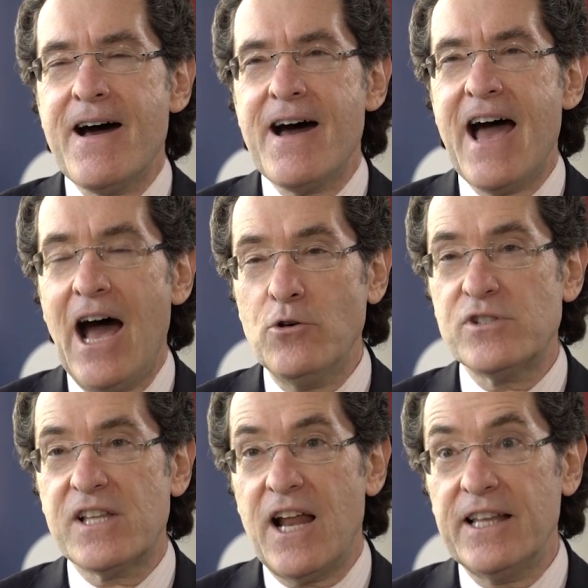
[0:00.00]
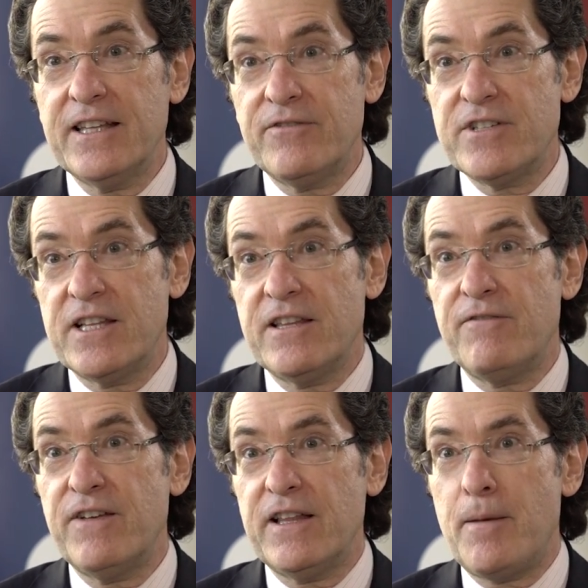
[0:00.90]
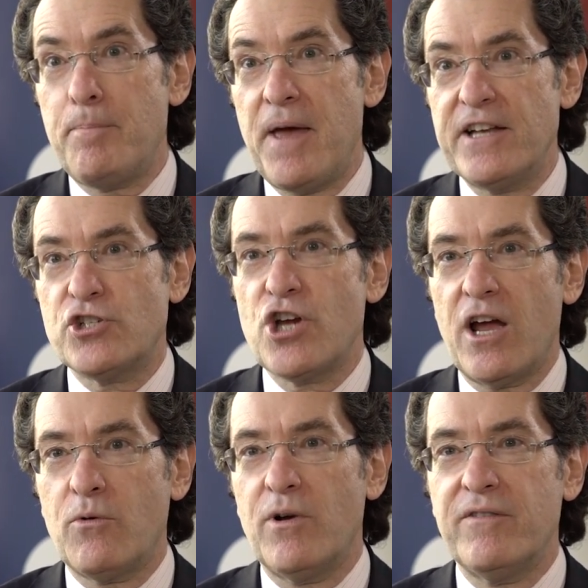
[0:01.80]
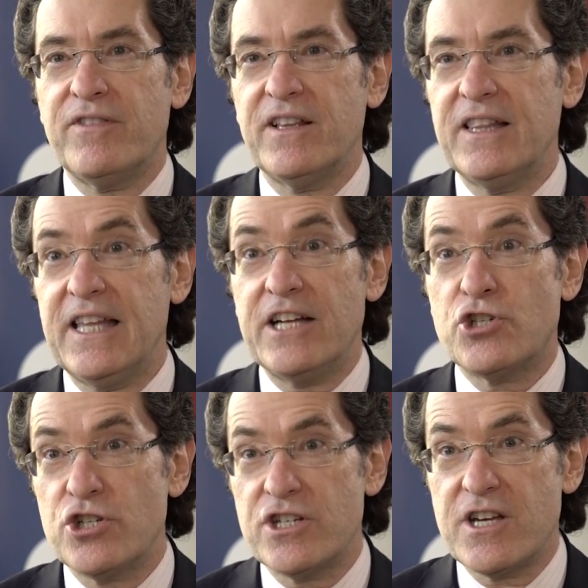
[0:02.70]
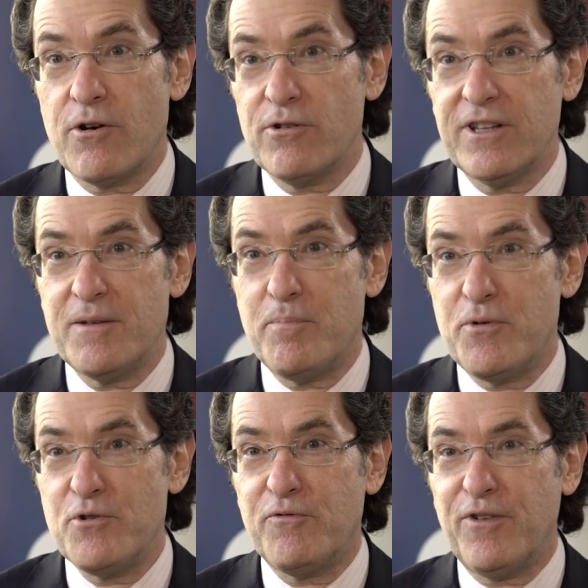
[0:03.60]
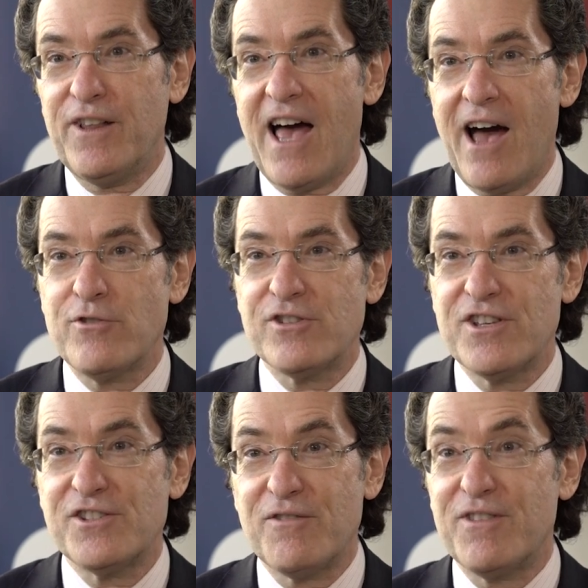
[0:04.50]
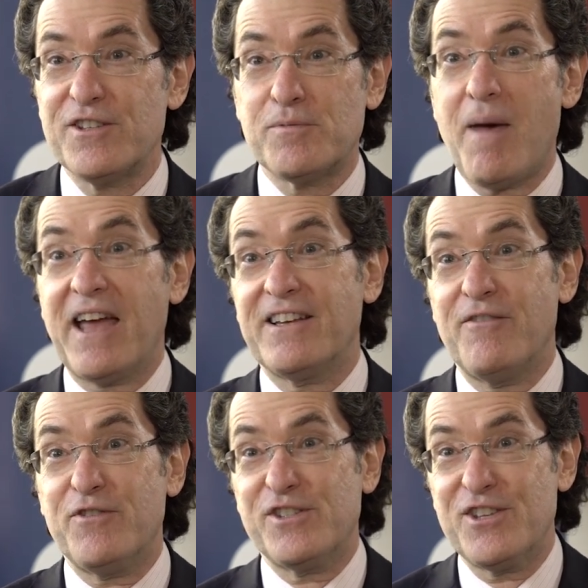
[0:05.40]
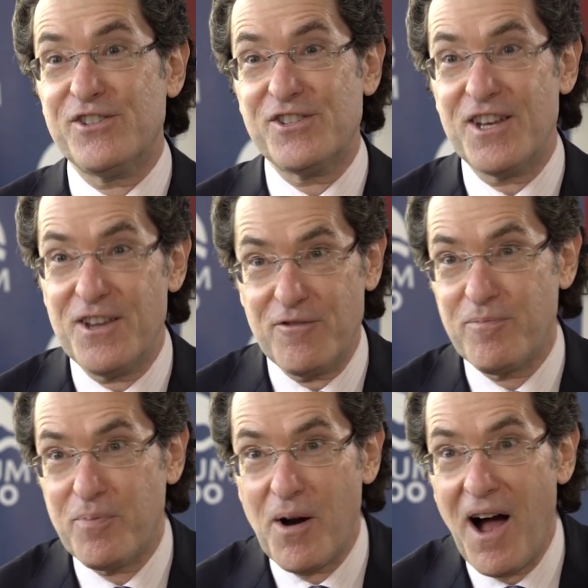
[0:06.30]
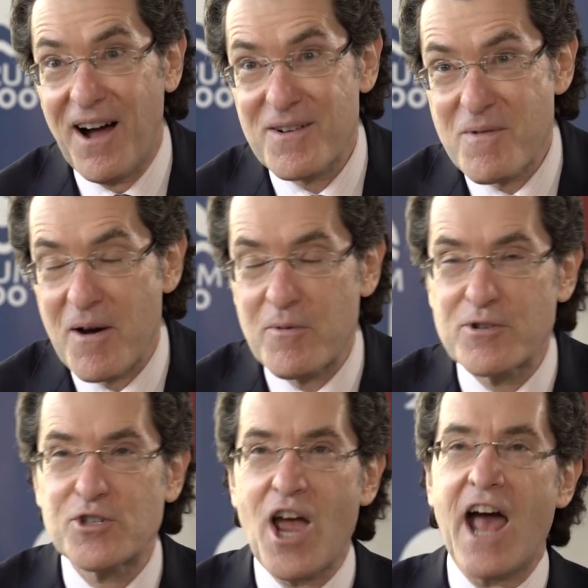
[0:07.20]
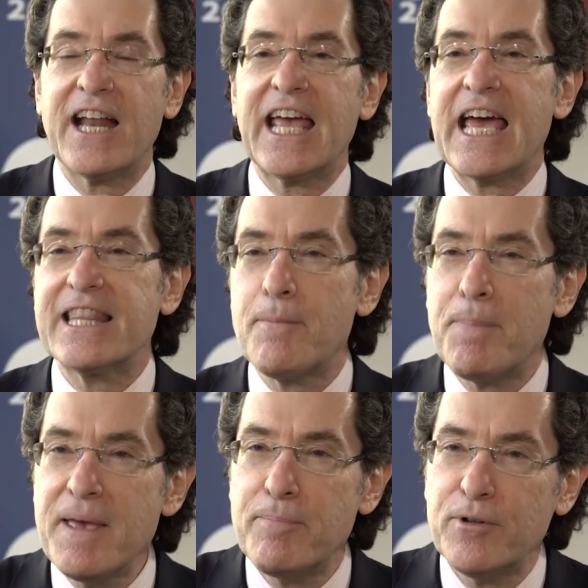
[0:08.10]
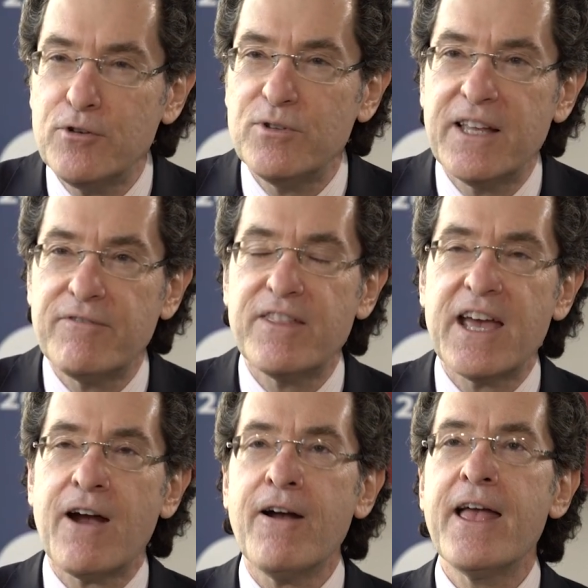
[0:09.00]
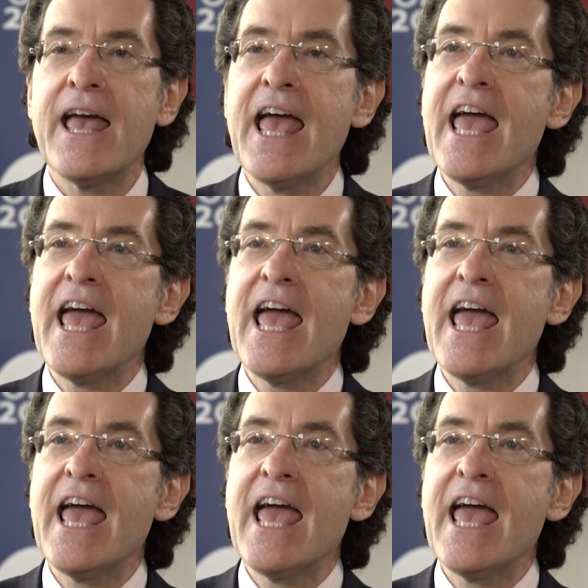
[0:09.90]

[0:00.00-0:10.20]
house that I lived in, the Villa Petchek, one of the legendarily beautiful houses of this magnificent city of Prague where we're chatting, and the people who live there.